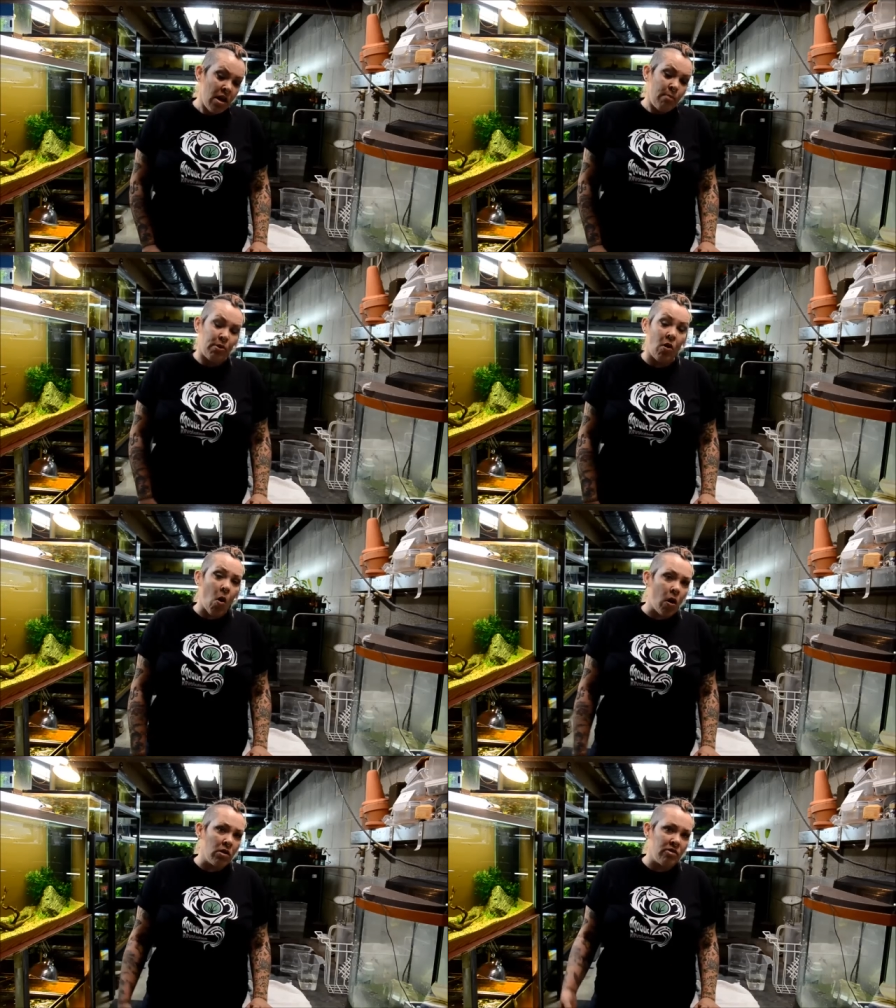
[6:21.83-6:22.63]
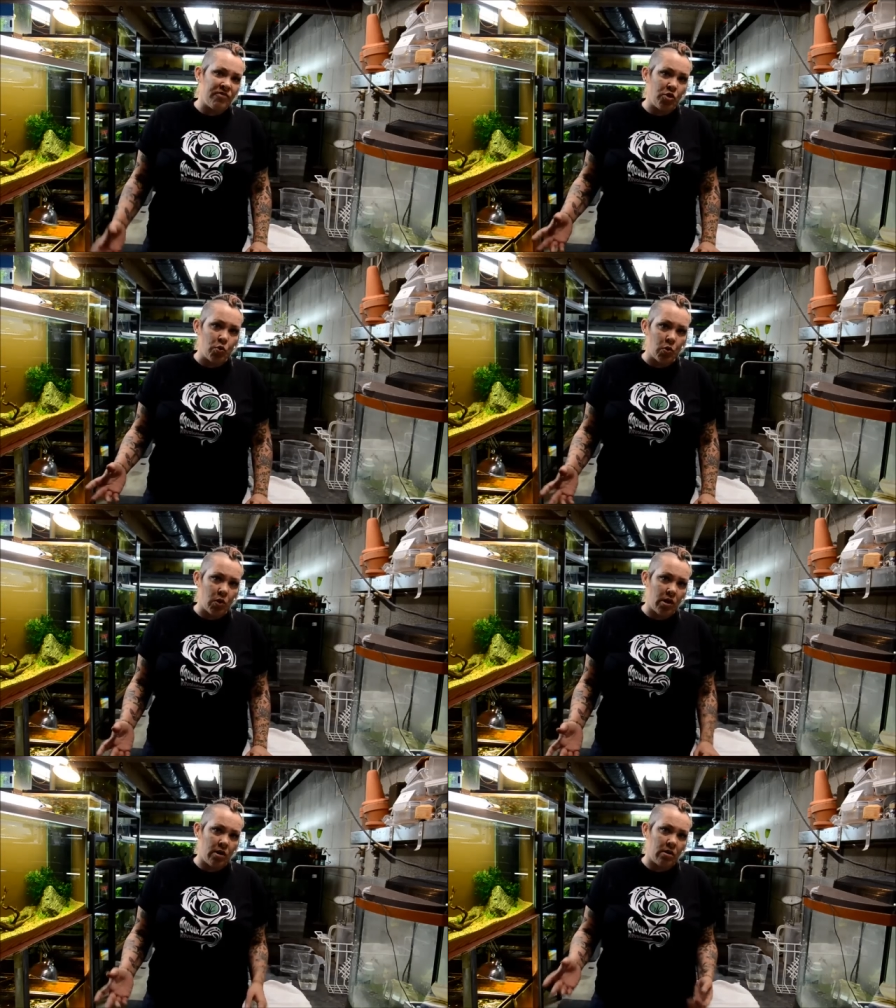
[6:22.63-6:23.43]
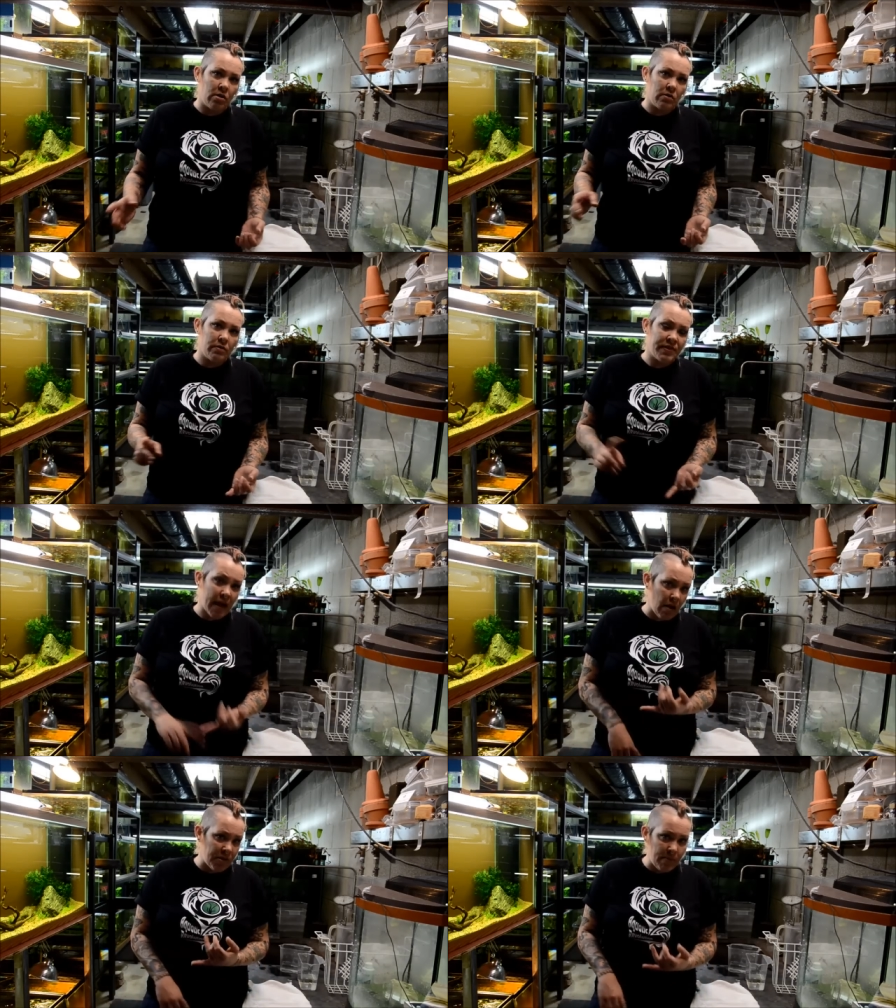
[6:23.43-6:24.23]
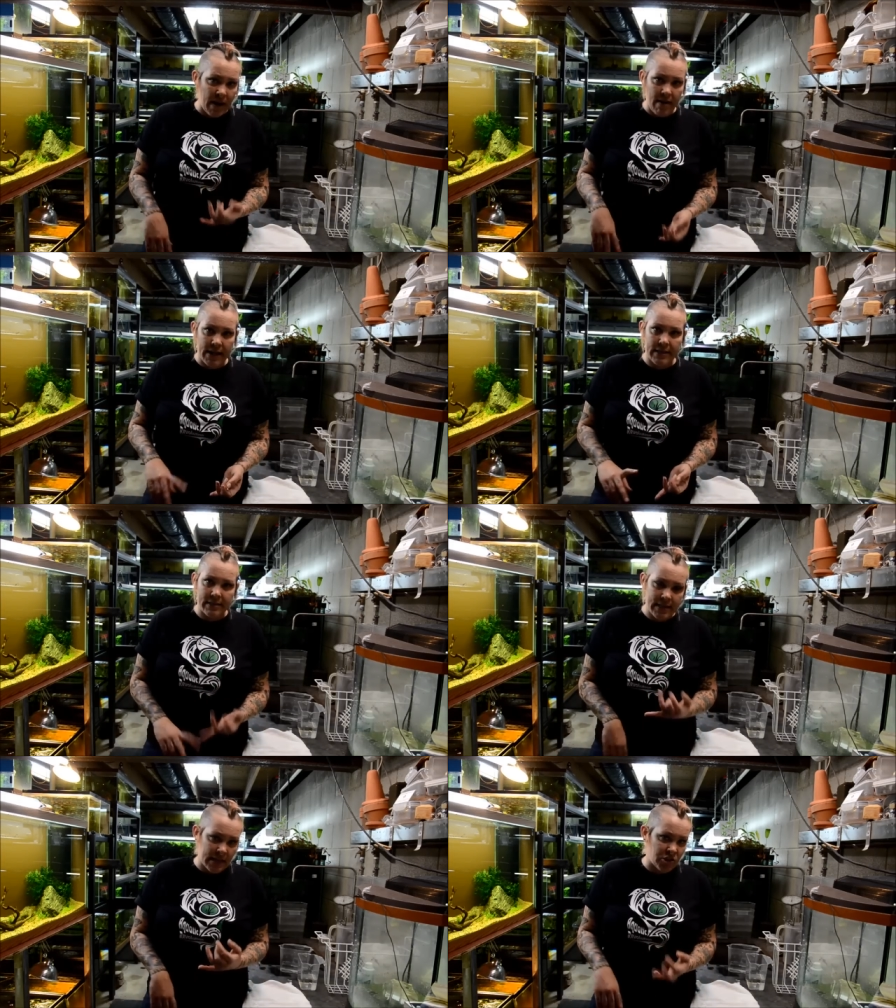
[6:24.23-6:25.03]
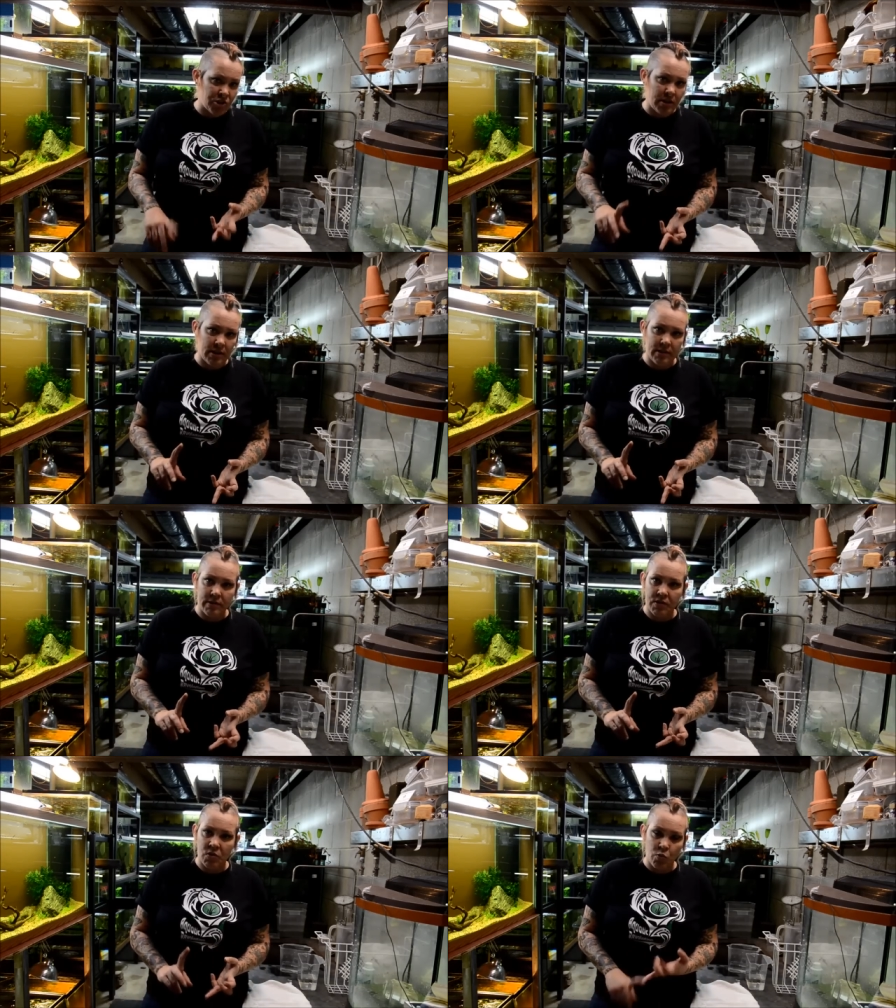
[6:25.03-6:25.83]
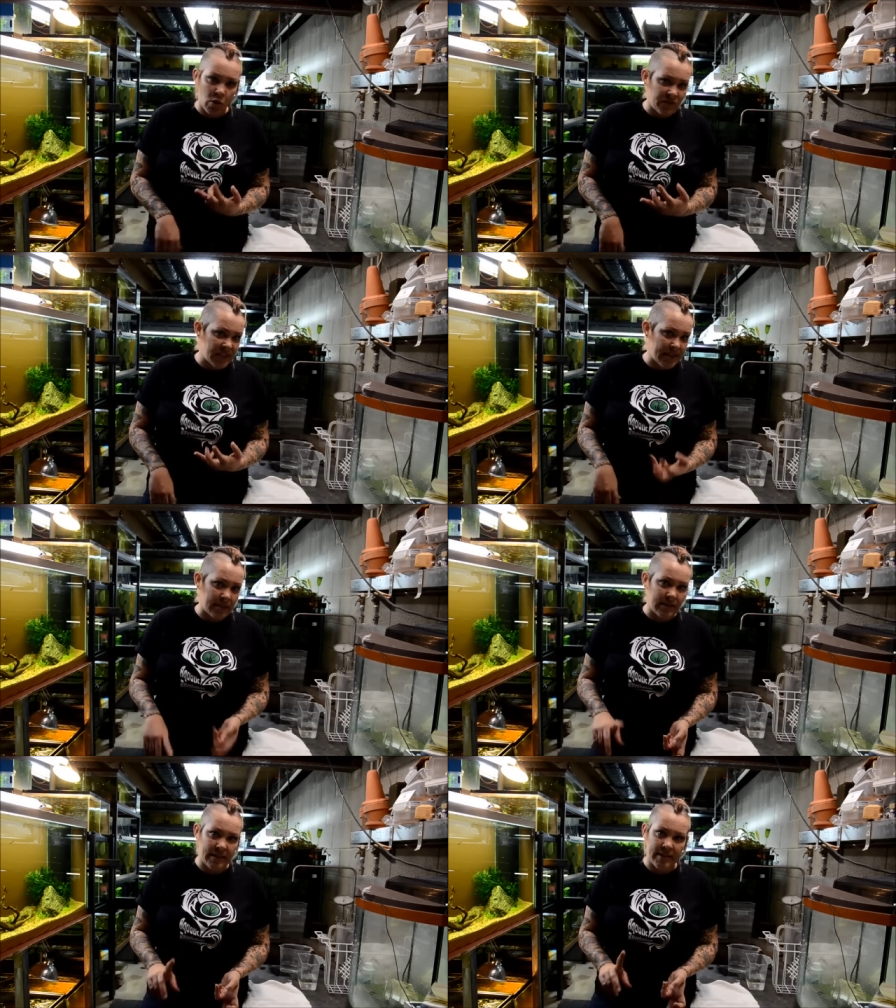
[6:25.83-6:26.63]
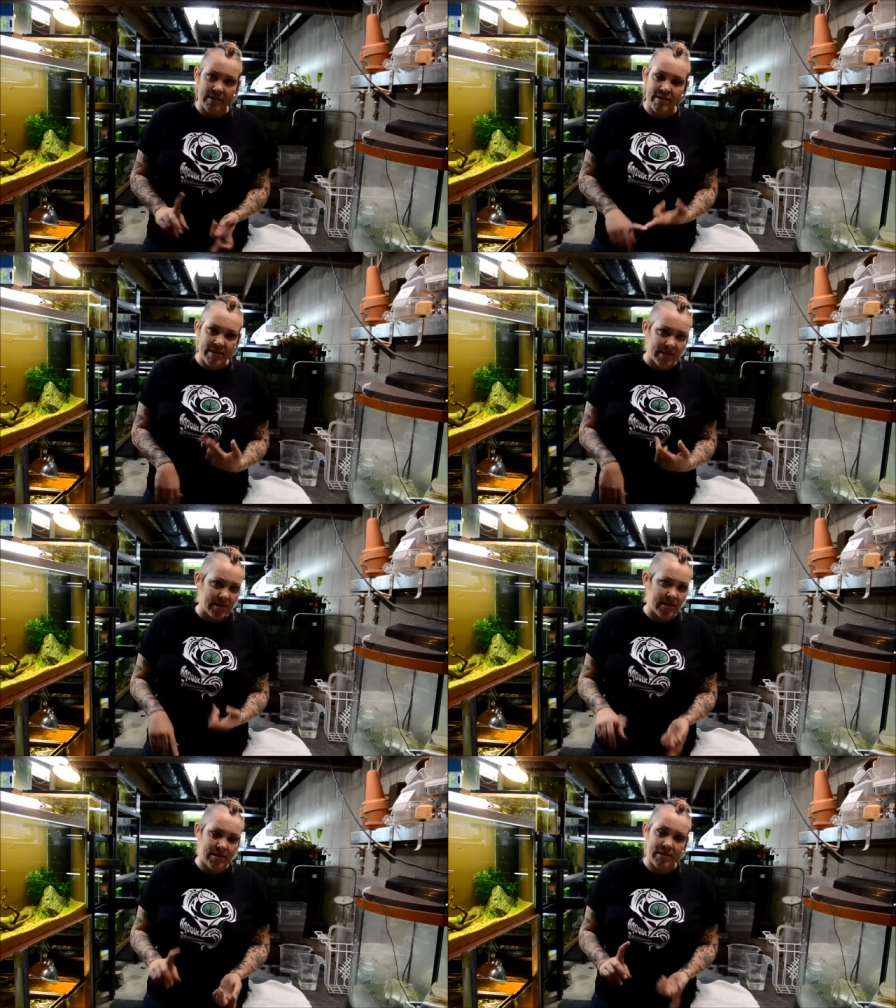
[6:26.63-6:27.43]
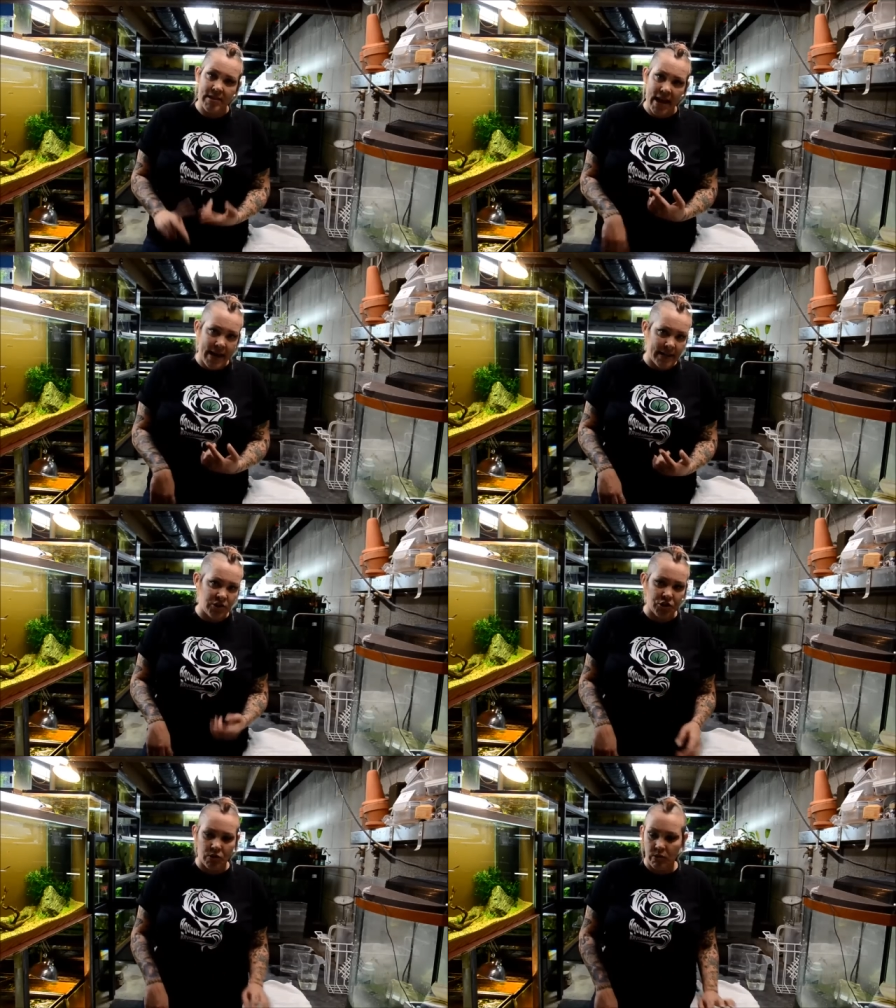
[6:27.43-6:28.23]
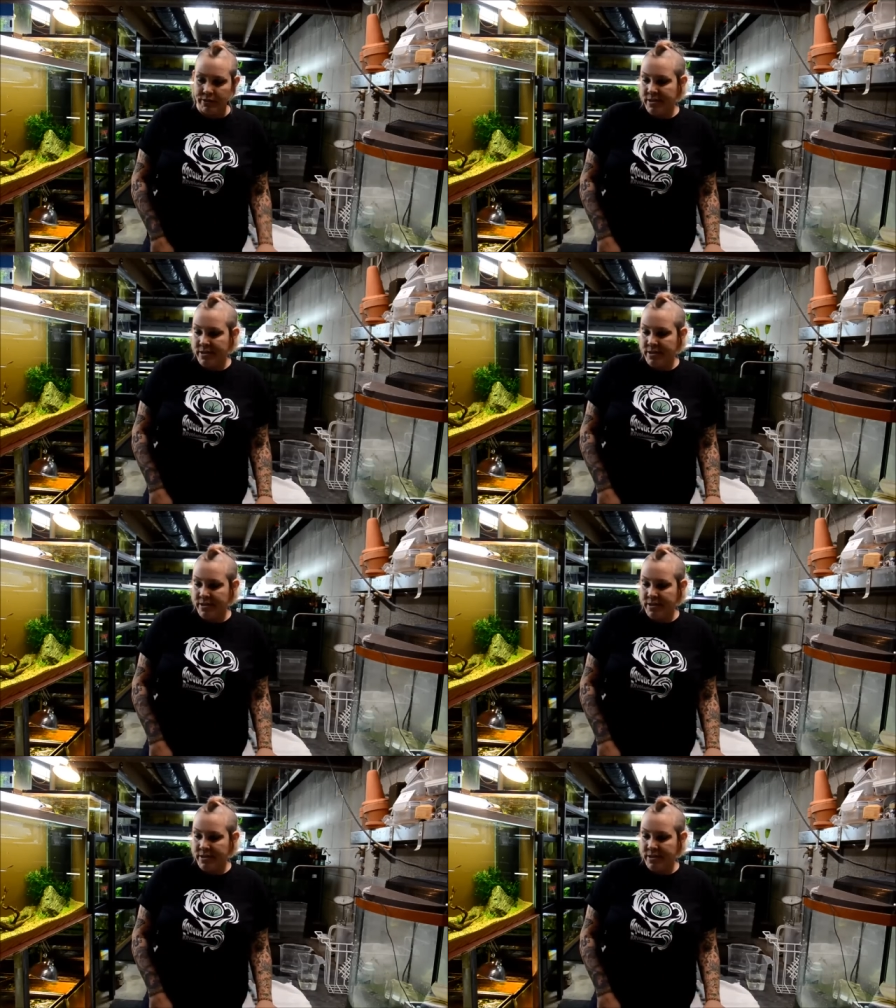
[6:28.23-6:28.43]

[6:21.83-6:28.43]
but all of your South American tetras, dwarf cichlids, discus, angels,